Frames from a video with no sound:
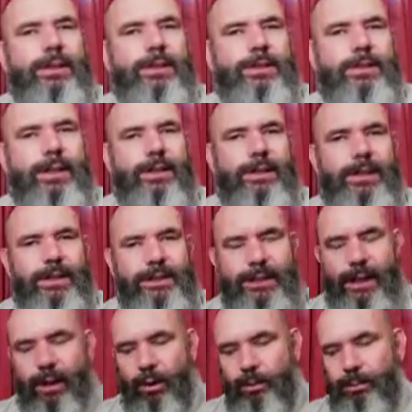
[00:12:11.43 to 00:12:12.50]
So it does
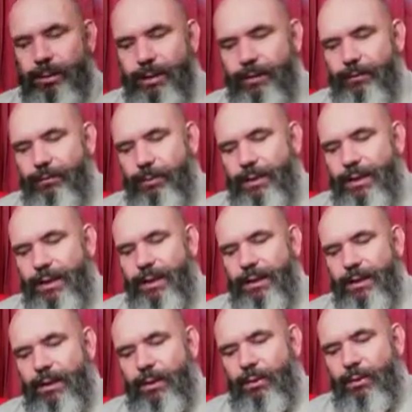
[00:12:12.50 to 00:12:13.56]
help if we
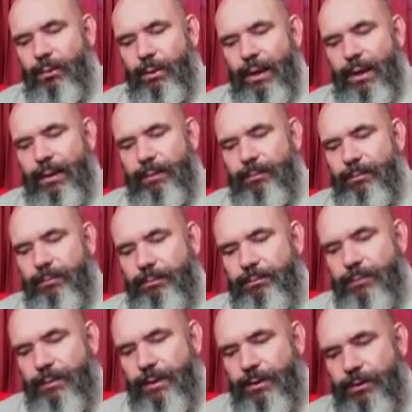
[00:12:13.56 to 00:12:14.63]

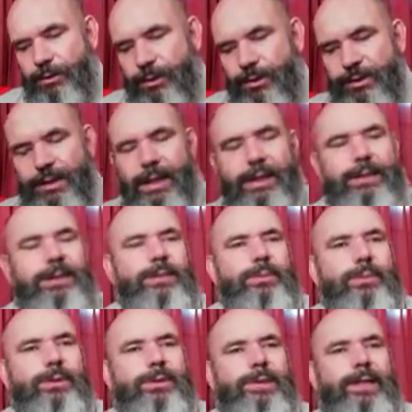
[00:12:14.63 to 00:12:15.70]
translate these words